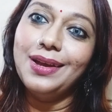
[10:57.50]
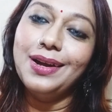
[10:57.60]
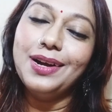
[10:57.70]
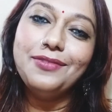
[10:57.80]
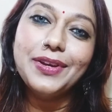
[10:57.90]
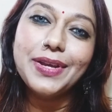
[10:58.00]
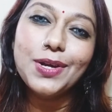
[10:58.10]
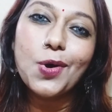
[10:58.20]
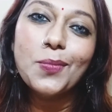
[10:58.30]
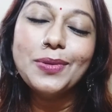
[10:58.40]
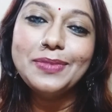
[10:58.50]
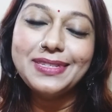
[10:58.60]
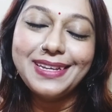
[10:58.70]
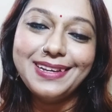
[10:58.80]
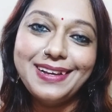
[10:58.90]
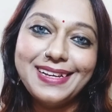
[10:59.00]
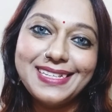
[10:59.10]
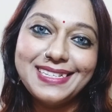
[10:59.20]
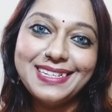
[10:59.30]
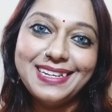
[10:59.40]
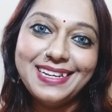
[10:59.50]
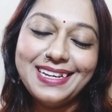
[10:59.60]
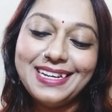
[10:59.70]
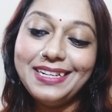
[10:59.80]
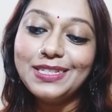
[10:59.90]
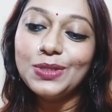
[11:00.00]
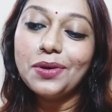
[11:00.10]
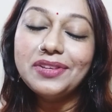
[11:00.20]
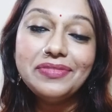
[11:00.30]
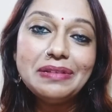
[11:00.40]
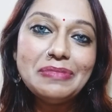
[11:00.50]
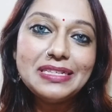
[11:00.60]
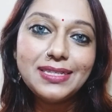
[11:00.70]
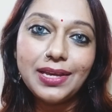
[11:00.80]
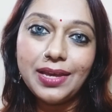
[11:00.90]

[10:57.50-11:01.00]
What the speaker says: A very common mistake, guys. It's not even a mistake